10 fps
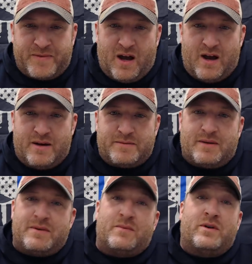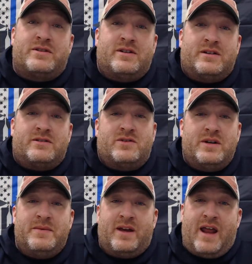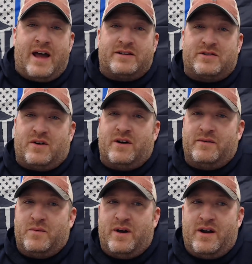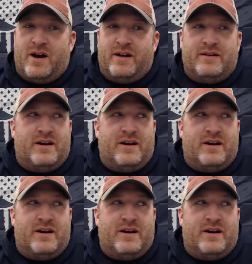Some of them were interested in streaming and how to start and whatnot.